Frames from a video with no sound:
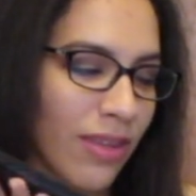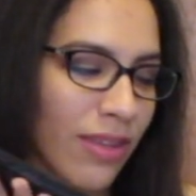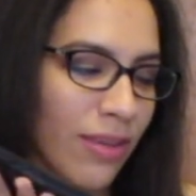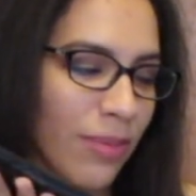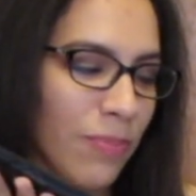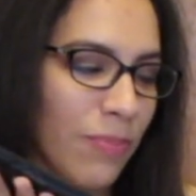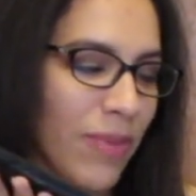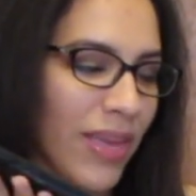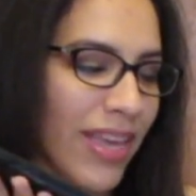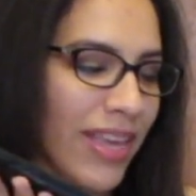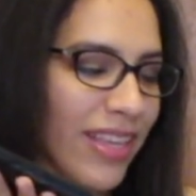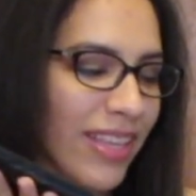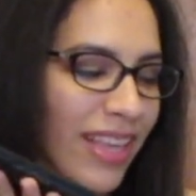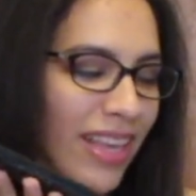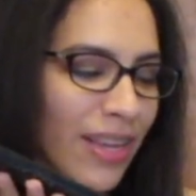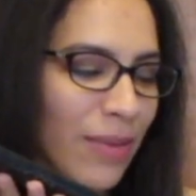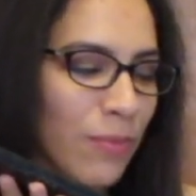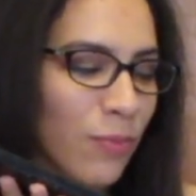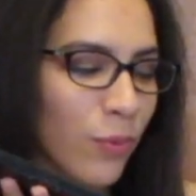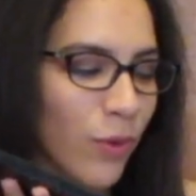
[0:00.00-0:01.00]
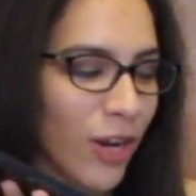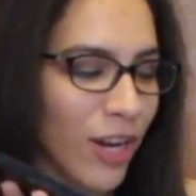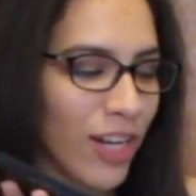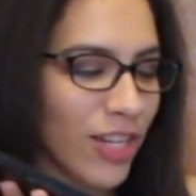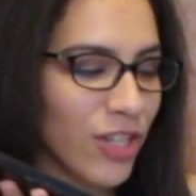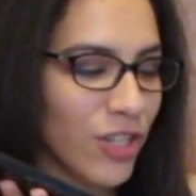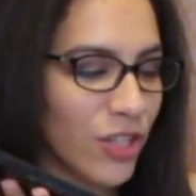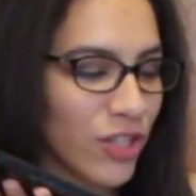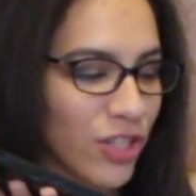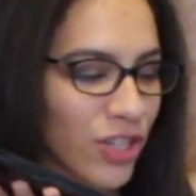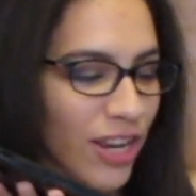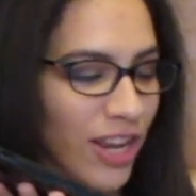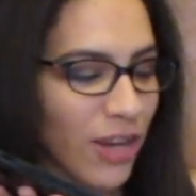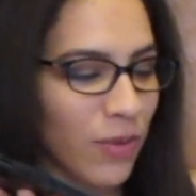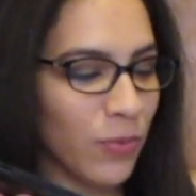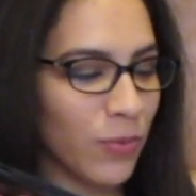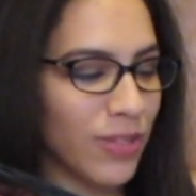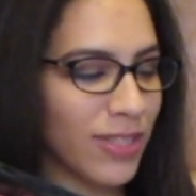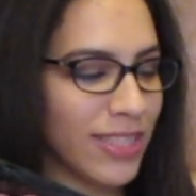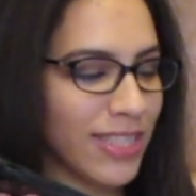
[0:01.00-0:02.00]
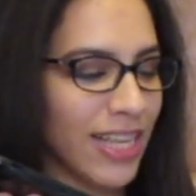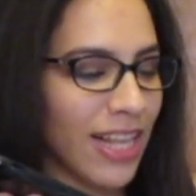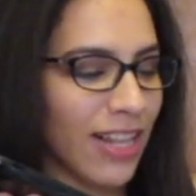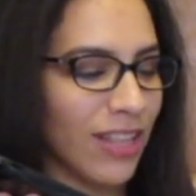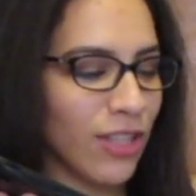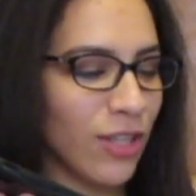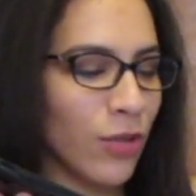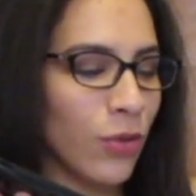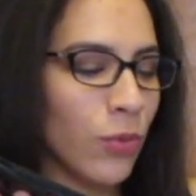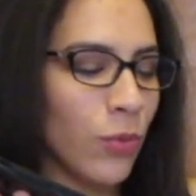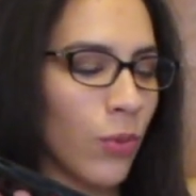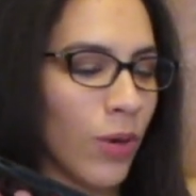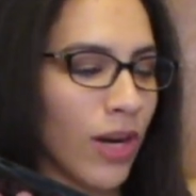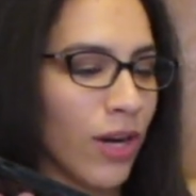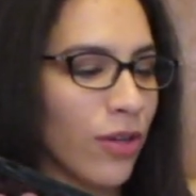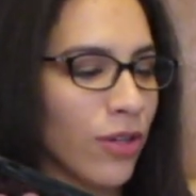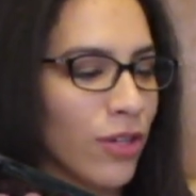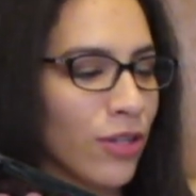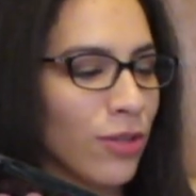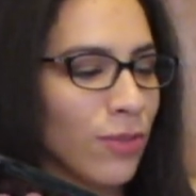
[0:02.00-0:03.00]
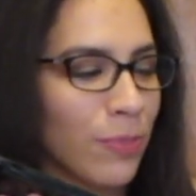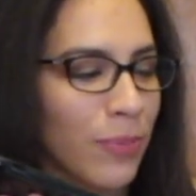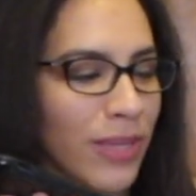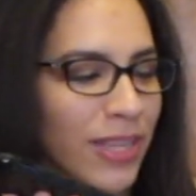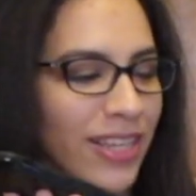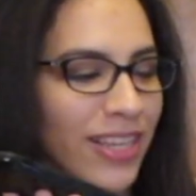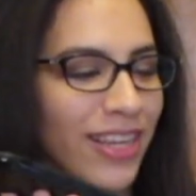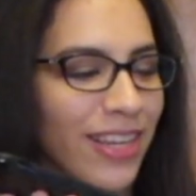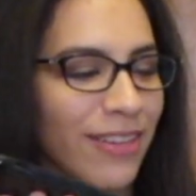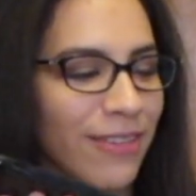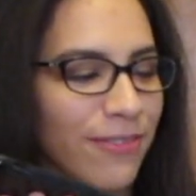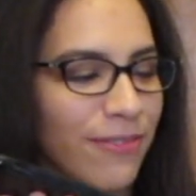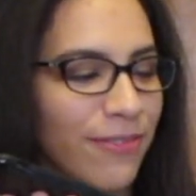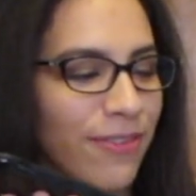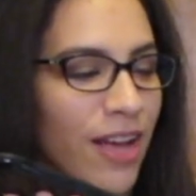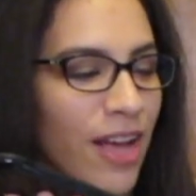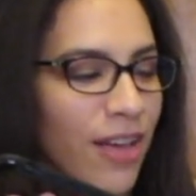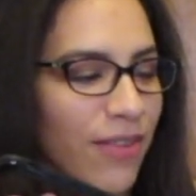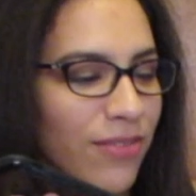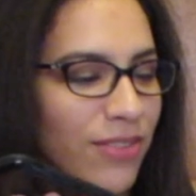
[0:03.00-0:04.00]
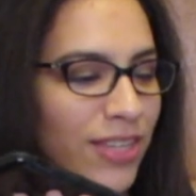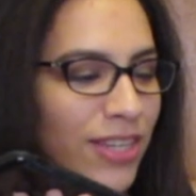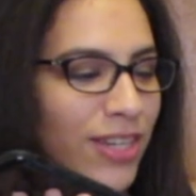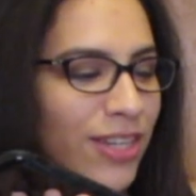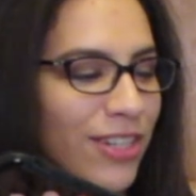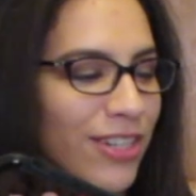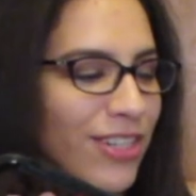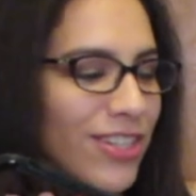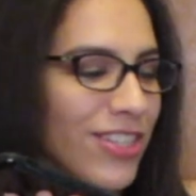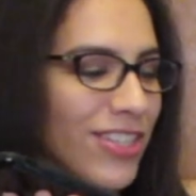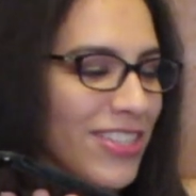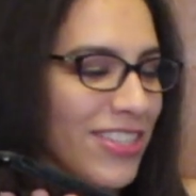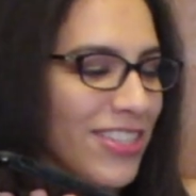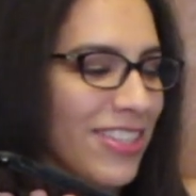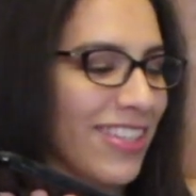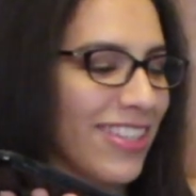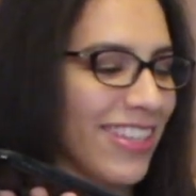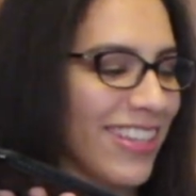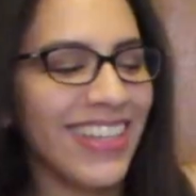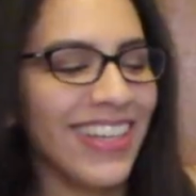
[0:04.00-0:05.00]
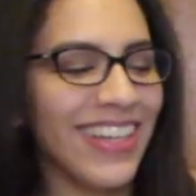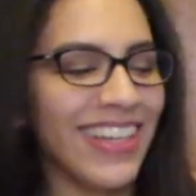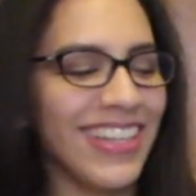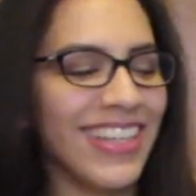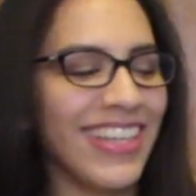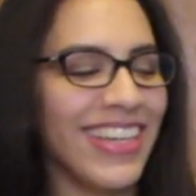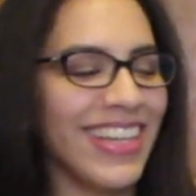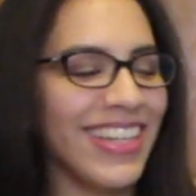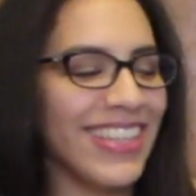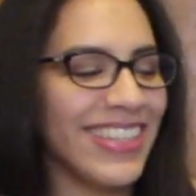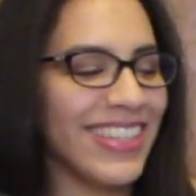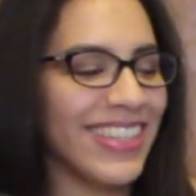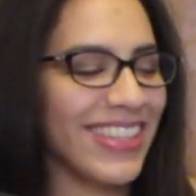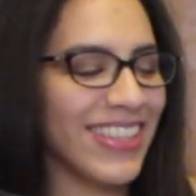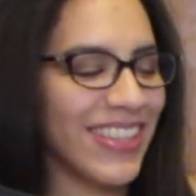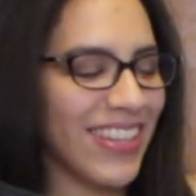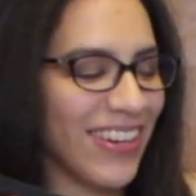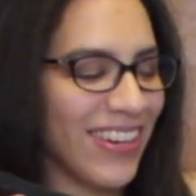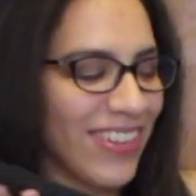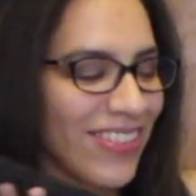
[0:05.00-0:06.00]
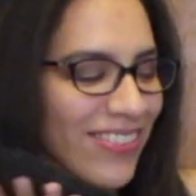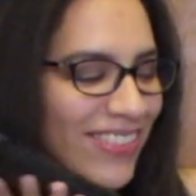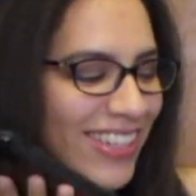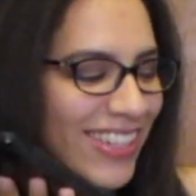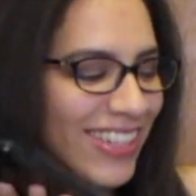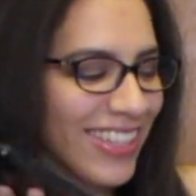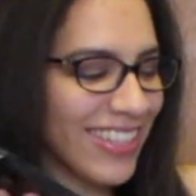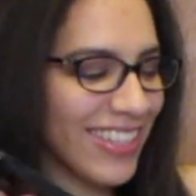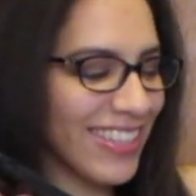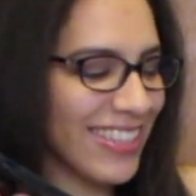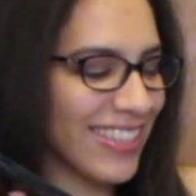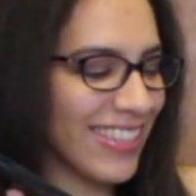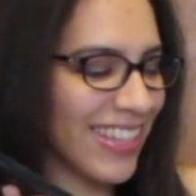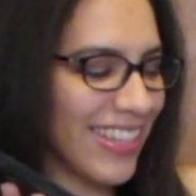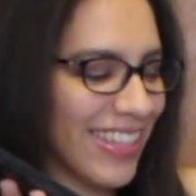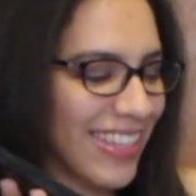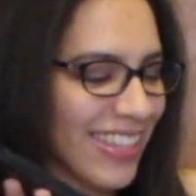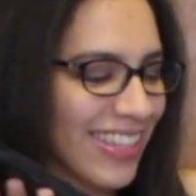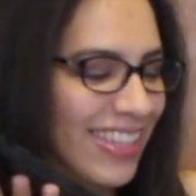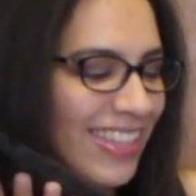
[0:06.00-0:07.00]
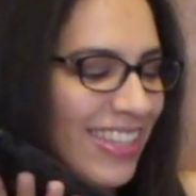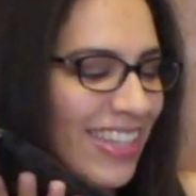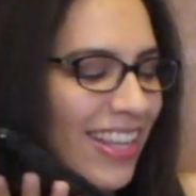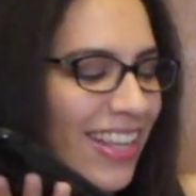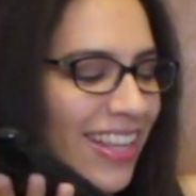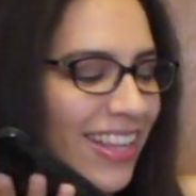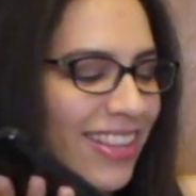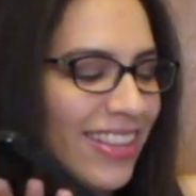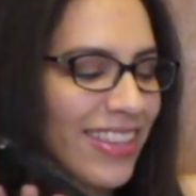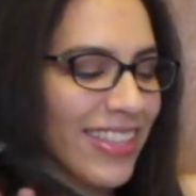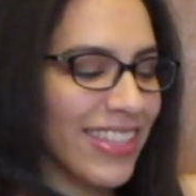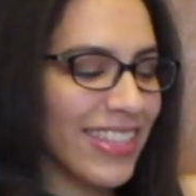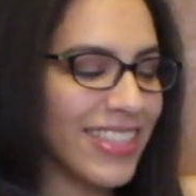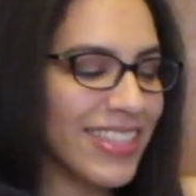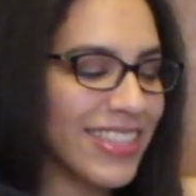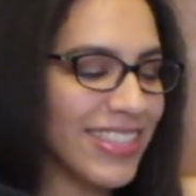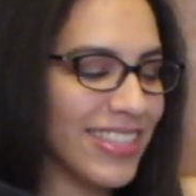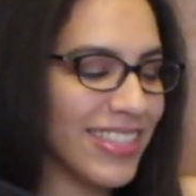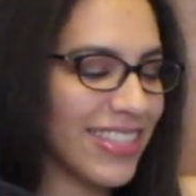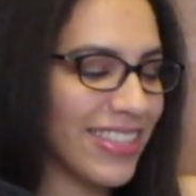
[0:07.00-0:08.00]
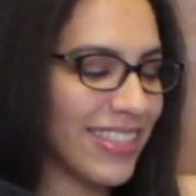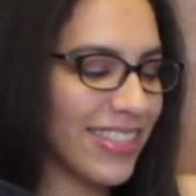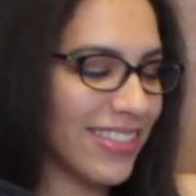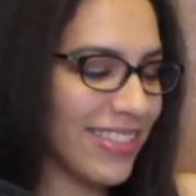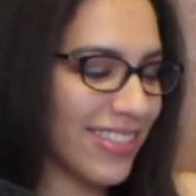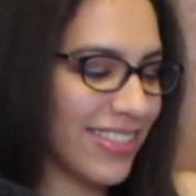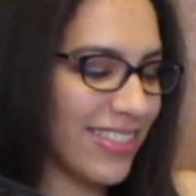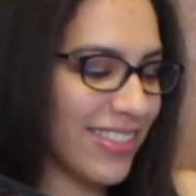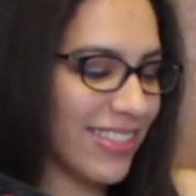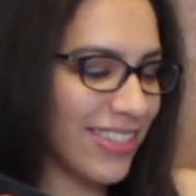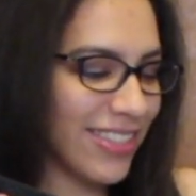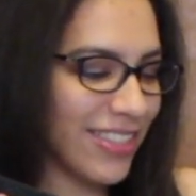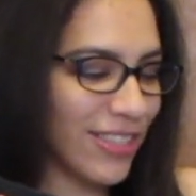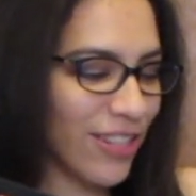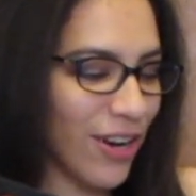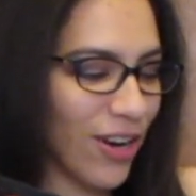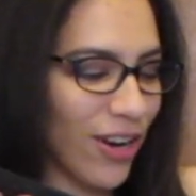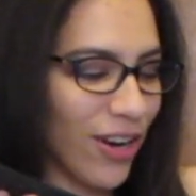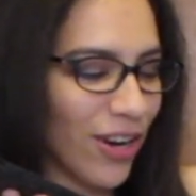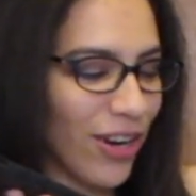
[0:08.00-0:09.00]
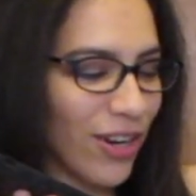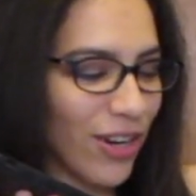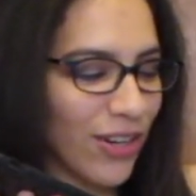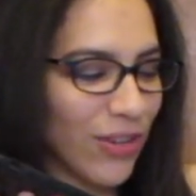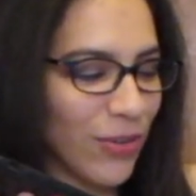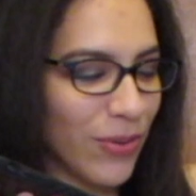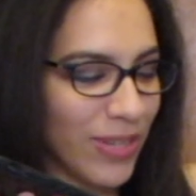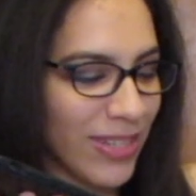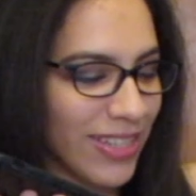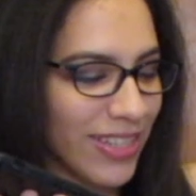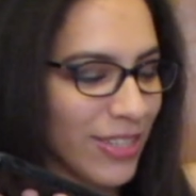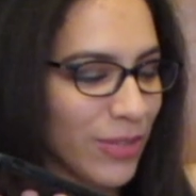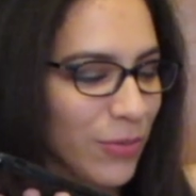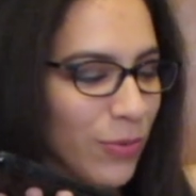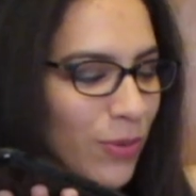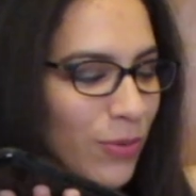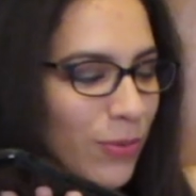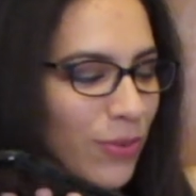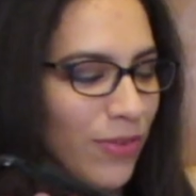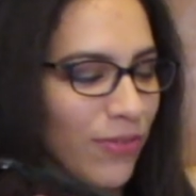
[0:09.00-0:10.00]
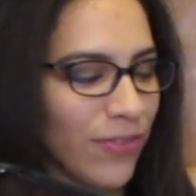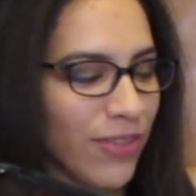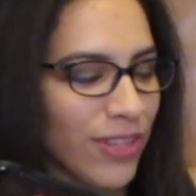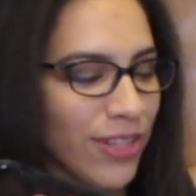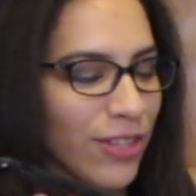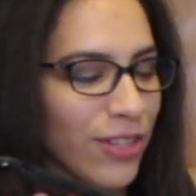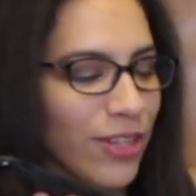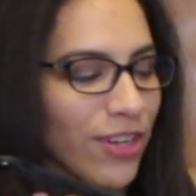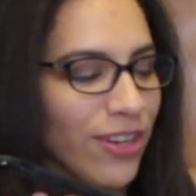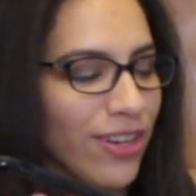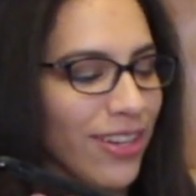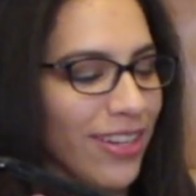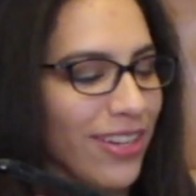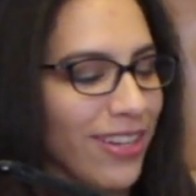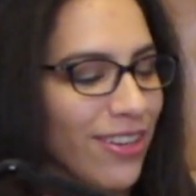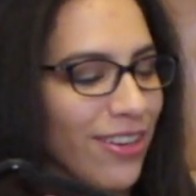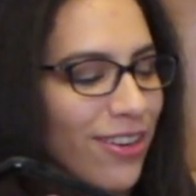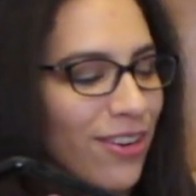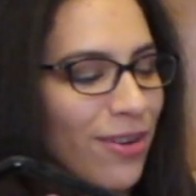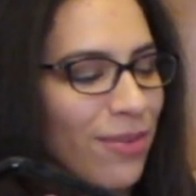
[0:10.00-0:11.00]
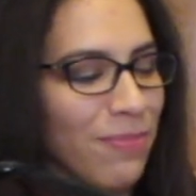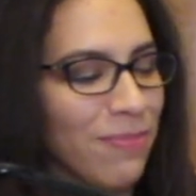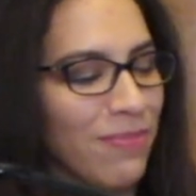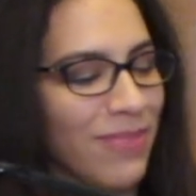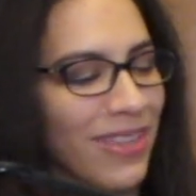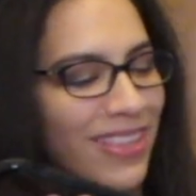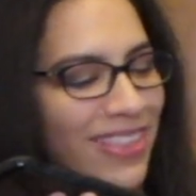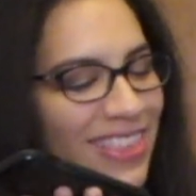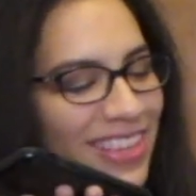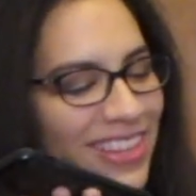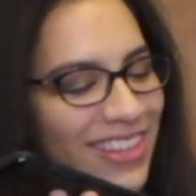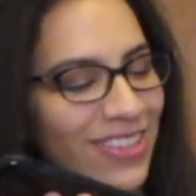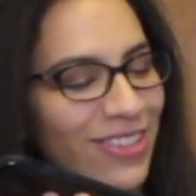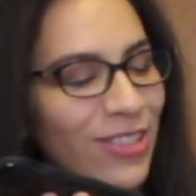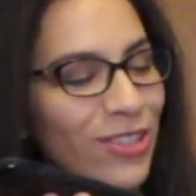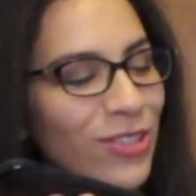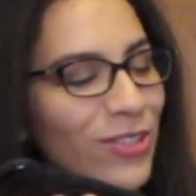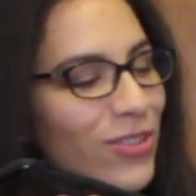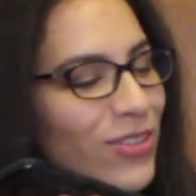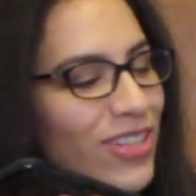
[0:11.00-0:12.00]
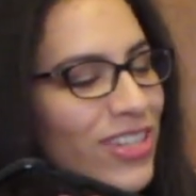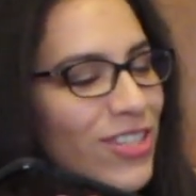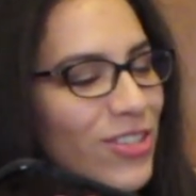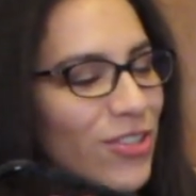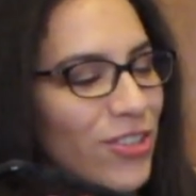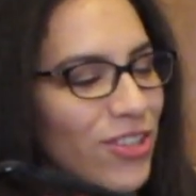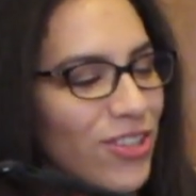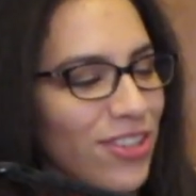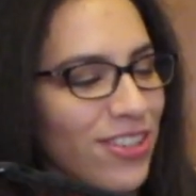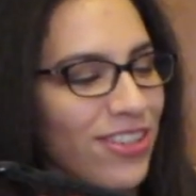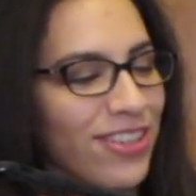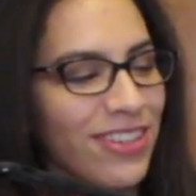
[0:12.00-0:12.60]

make a brunch and we'll tell you where you'll be in 5 years. Okay, the third one is this dessert quiz will reveal your inner mythical creature.